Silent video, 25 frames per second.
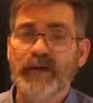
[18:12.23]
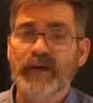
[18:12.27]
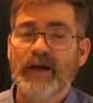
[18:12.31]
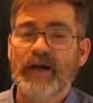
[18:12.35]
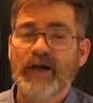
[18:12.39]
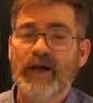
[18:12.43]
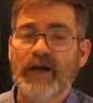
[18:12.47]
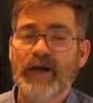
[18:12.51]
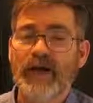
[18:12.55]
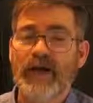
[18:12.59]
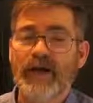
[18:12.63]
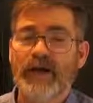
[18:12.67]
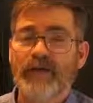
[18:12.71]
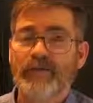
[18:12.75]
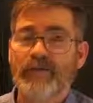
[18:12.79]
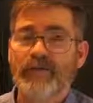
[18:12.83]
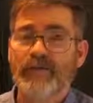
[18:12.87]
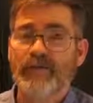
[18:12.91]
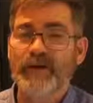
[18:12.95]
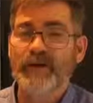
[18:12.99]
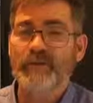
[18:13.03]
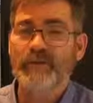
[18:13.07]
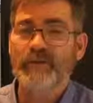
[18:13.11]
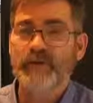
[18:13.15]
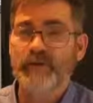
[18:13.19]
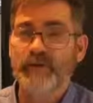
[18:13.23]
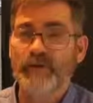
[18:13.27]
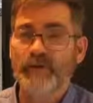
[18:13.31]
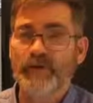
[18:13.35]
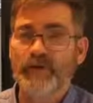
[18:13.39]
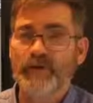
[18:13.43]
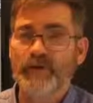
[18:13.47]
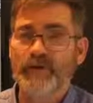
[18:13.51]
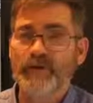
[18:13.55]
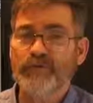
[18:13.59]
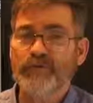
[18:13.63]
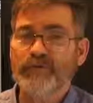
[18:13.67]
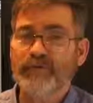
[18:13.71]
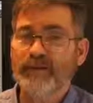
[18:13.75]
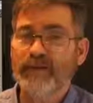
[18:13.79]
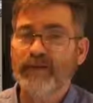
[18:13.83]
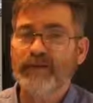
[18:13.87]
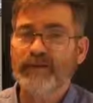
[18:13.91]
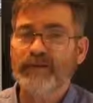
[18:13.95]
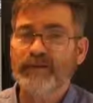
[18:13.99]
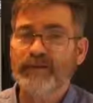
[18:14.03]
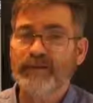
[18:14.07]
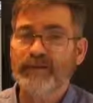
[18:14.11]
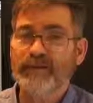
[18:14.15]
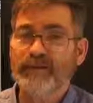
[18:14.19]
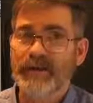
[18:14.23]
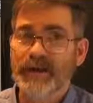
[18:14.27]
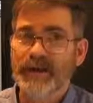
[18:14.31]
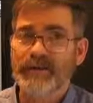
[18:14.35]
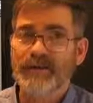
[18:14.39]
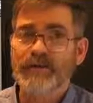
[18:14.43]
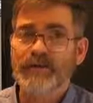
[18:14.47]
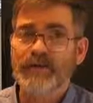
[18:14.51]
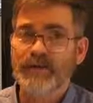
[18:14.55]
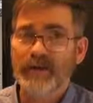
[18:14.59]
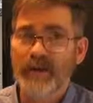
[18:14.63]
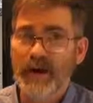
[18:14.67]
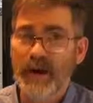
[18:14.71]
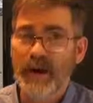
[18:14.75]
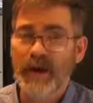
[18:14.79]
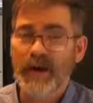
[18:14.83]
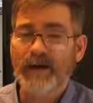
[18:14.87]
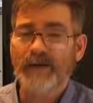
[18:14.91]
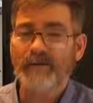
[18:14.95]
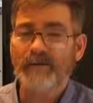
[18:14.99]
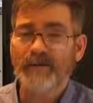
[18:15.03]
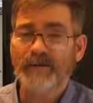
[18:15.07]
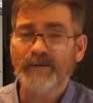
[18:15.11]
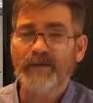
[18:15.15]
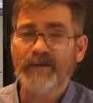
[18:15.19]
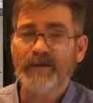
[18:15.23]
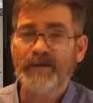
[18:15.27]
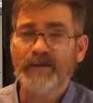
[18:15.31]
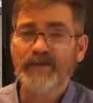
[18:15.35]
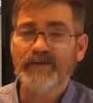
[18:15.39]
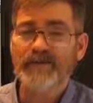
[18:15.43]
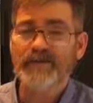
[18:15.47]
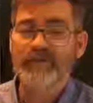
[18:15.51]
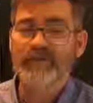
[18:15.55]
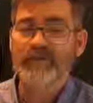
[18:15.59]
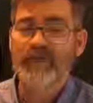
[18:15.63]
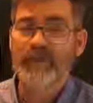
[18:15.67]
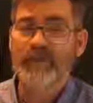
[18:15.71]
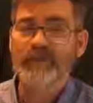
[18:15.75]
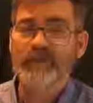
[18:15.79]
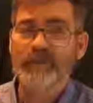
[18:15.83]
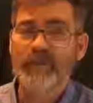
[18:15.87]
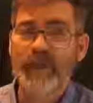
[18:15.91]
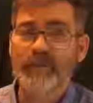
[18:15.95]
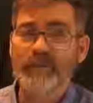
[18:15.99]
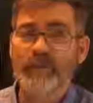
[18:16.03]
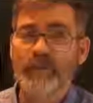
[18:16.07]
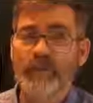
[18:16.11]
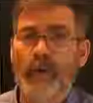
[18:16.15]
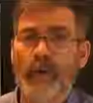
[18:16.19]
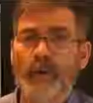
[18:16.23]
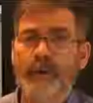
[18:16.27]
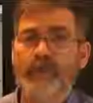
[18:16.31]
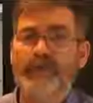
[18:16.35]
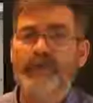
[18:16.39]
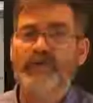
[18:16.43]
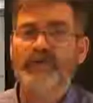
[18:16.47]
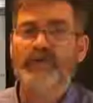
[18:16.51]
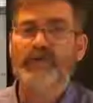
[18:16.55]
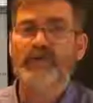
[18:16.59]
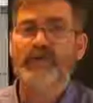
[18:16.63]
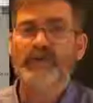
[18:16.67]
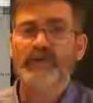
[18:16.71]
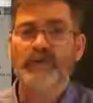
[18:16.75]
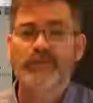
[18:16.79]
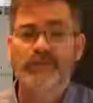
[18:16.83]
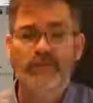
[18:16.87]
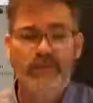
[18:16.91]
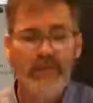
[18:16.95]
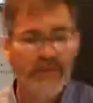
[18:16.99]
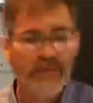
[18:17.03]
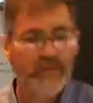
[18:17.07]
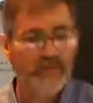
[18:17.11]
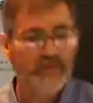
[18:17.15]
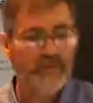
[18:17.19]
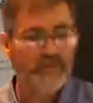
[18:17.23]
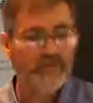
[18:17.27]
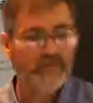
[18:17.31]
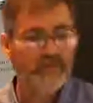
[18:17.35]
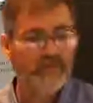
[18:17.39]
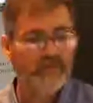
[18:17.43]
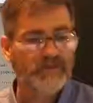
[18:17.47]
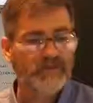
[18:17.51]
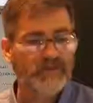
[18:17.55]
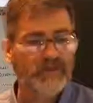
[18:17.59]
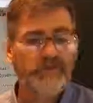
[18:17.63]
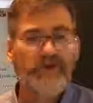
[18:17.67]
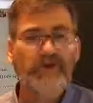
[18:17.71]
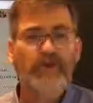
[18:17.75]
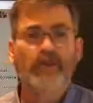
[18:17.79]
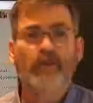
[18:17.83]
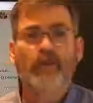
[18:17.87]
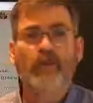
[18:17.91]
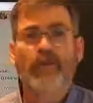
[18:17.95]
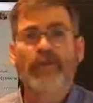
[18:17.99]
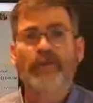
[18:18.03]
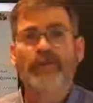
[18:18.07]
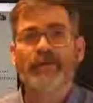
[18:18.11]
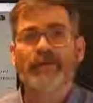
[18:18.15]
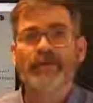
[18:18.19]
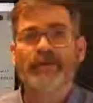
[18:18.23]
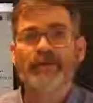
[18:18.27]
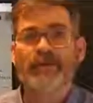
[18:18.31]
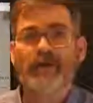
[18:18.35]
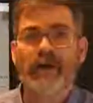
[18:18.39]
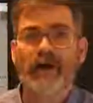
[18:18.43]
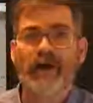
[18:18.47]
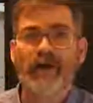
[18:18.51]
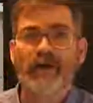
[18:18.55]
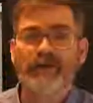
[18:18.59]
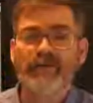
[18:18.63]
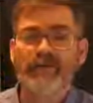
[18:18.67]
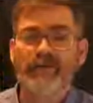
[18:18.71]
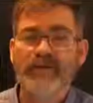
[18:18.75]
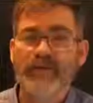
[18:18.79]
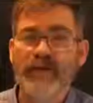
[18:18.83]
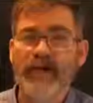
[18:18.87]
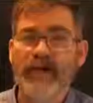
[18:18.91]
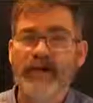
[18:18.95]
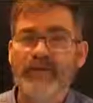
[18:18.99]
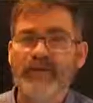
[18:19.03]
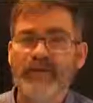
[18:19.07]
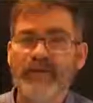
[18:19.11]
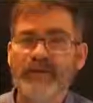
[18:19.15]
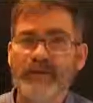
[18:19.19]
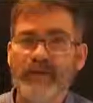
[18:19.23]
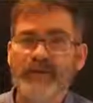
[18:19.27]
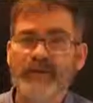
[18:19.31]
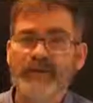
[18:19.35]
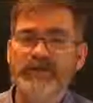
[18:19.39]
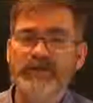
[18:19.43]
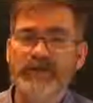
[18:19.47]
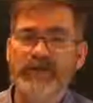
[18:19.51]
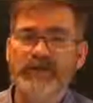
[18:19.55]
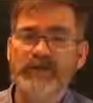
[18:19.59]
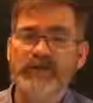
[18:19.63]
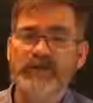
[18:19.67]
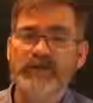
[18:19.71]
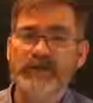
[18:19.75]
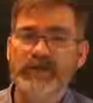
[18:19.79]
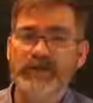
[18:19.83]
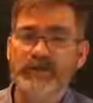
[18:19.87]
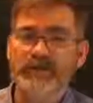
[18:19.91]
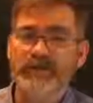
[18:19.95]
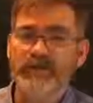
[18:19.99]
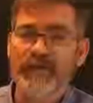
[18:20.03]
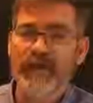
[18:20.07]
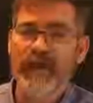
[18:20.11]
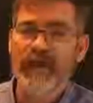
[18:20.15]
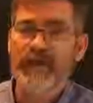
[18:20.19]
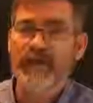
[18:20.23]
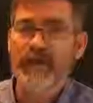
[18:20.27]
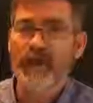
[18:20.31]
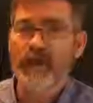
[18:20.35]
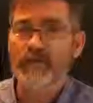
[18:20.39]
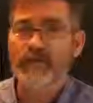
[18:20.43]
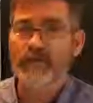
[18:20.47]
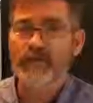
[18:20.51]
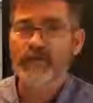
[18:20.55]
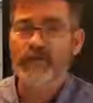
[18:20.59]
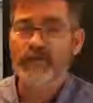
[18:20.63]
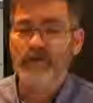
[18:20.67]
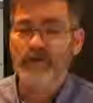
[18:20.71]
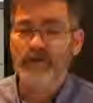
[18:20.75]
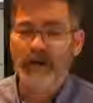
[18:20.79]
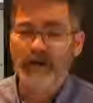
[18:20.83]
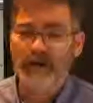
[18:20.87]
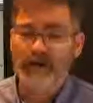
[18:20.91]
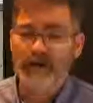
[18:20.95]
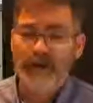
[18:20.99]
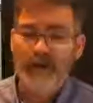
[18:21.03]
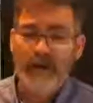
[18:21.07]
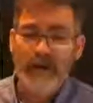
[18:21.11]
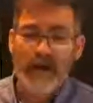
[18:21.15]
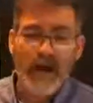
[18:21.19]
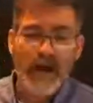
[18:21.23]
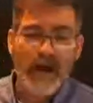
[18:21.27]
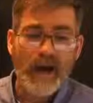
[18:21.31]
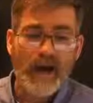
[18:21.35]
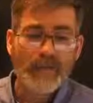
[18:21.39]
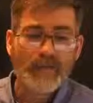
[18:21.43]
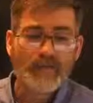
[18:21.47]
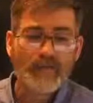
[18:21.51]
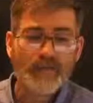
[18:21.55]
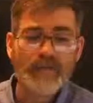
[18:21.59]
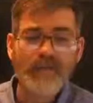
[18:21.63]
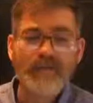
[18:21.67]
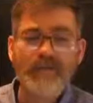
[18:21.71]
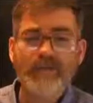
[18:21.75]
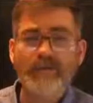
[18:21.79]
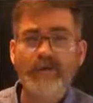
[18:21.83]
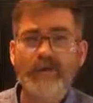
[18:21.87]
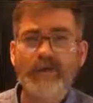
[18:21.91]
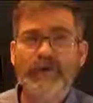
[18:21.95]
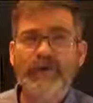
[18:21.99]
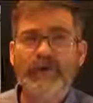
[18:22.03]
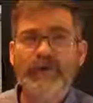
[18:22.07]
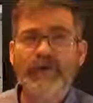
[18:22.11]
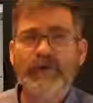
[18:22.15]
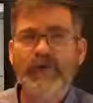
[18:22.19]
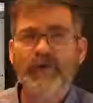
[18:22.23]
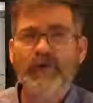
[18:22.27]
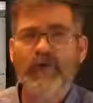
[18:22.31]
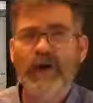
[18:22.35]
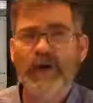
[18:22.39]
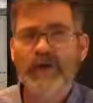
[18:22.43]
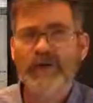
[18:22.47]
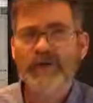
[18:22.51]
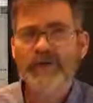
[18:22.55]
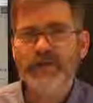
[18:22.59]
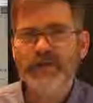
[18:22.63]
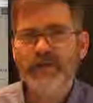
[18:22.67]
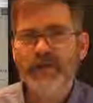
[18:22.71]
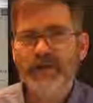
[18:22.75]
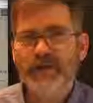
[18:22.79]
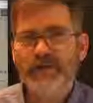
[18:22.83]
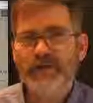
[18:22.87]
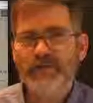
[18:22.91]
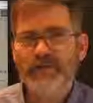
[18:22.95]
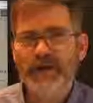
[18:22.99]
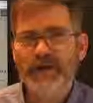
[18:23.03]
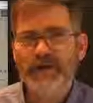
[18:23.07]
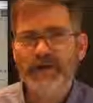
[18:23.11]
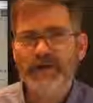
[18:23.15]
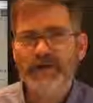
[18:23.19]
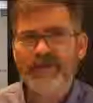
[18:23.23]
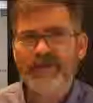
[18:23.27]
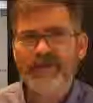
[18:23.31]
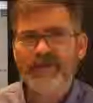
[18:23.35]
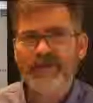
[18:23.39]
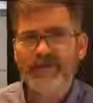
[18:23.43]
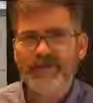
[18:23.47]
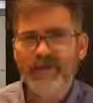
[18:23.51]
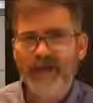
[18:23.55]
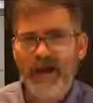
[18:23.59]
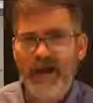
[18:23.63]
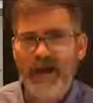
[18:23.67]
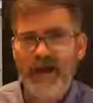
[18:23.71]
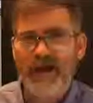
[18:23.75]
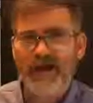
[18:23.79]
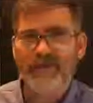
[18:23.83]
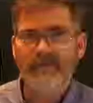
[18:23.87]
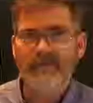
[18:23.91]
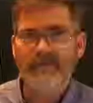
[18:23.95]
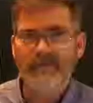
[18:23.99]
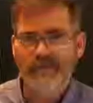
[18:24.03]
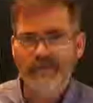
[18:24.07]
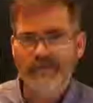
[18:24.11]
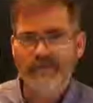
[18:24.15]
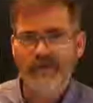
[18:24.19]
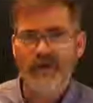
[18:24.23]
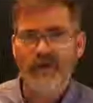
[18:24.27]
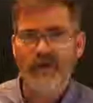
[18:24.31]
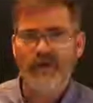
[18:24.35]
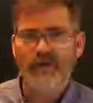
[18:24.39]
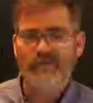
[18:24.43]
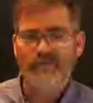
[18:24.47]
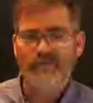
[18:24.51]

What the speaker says: that proves that they do have the same type of weapon systems. It could have easily been the one that took out the MH17 flight over Ukraine. I'm Stephen Benoon. You're watching Israeli News Live. Shalom.